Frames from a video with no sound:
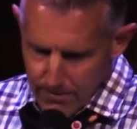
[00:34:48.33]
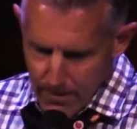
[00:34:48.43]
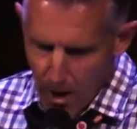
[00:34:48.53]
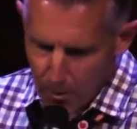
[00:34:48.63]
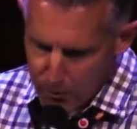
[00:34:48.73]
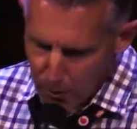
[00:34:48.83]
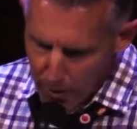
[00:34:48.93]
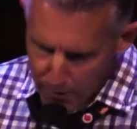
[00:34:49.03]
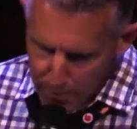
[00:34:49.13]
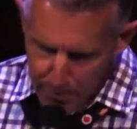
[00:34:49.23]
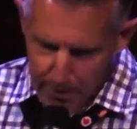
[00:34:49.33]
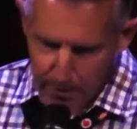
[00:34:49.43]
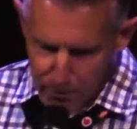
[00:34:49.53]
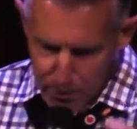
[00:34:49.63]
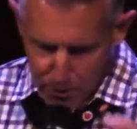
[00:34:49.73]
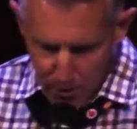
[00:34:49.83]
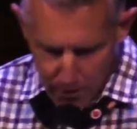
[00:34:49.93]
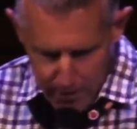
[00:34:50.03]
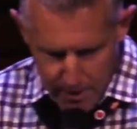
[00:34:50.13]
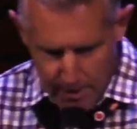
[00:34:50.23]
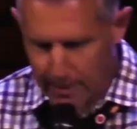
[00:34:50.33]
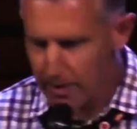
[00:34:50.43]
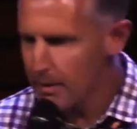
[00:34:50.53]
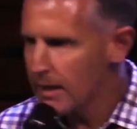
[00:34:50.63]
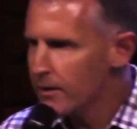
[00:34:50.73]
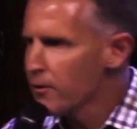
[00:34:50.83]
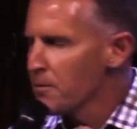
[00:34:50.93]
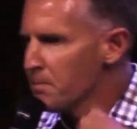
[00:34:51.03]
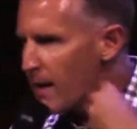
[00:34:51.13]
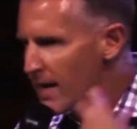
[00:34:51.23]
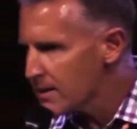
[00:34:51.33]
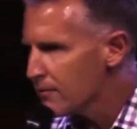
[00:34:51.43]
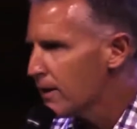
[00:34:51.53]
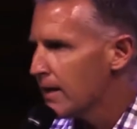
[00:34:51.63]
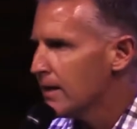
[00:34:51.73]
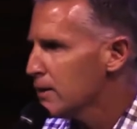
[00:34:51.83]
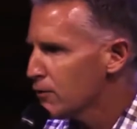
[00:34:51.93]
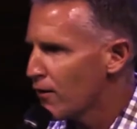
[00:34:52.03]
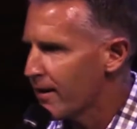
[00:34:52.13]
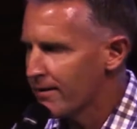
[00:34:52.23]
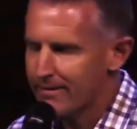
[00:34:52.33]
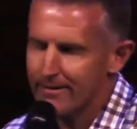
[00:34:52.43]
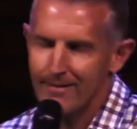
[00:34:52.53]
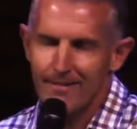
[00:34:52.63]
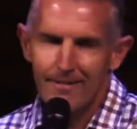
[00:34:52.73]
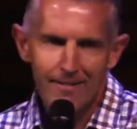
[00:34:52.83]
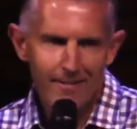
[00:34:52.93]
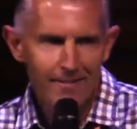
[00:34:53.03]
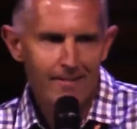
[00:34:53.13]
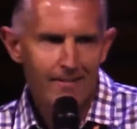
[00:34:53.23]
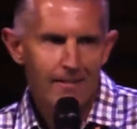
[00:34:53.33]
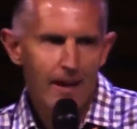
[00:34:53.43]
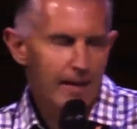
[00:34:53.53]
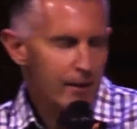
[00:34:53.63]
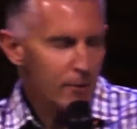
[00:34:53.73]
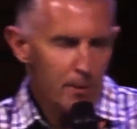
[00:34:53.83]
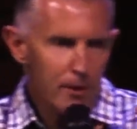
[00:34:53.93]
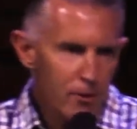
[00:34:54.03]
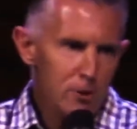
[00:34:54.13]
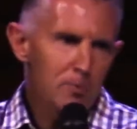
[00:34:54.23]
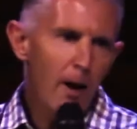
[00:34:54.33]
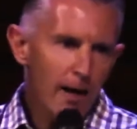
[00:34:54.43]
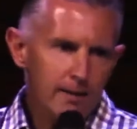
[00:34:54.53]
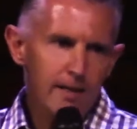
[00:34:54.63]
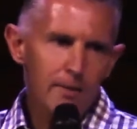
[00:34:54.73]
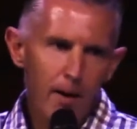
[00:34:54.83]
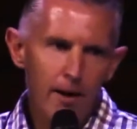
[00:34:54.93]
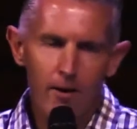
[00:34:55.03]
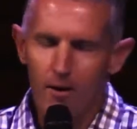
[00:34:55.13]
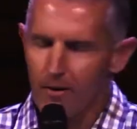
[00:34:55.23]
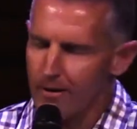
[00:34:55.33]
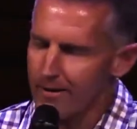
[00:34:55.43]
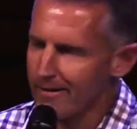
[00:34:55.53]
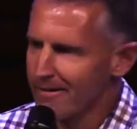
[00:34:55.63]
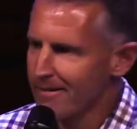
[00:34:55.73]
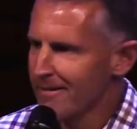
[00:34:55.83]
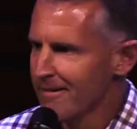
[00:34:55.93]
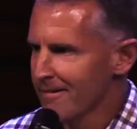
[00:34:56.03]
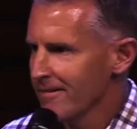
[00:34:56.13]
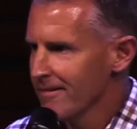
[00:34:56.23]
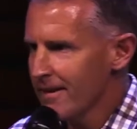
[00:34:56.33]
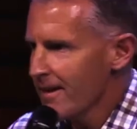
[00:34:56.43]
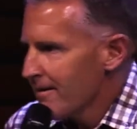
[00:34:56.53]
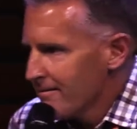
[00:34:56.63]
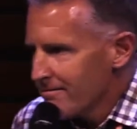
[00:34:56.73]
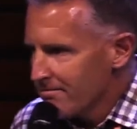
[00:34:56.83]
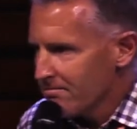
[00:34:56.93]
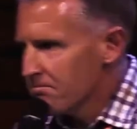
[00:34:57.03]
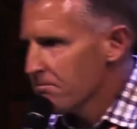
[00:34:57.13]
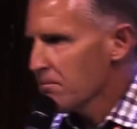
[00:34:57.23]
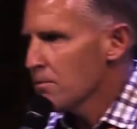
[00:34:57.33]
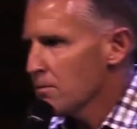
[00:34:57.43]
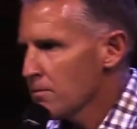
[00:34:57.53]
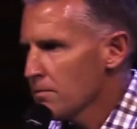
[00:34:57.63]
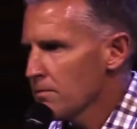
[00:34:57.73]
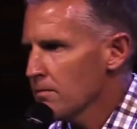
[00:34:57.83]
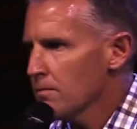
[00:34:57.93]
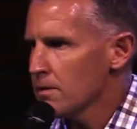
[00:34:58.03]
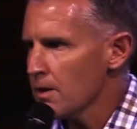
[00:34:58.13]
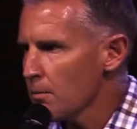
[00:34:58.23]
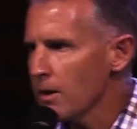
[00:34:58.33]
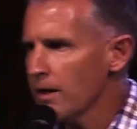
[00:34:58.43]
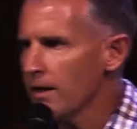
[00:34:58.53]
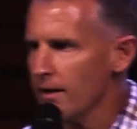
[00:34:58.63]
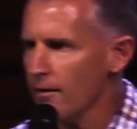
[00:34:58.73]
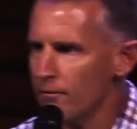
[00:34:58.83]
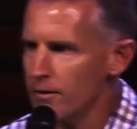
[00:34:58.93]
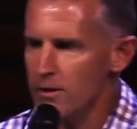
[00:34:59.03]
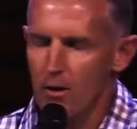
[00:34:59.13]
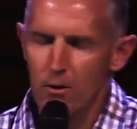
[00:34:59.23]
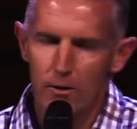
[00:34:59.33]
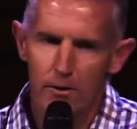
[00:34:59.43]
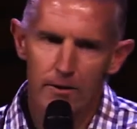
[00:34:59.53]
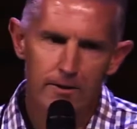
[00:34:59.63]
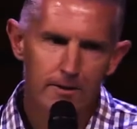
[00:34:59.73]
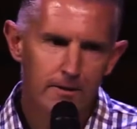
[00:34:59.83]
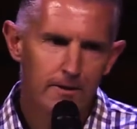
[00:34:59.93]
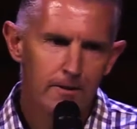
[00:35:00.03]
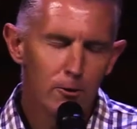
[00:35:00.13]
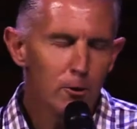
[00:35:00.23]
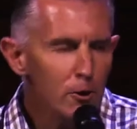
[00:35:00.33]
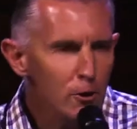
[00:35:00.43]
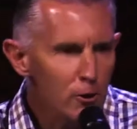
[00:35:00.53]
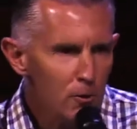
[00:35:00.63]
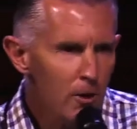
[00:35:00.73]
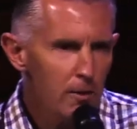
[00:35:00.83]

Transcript: I would rather be Peter, who started sinking, but he grew massively in his faith and he could be used mightily by God, than someone in a comfort zone. Who do you want to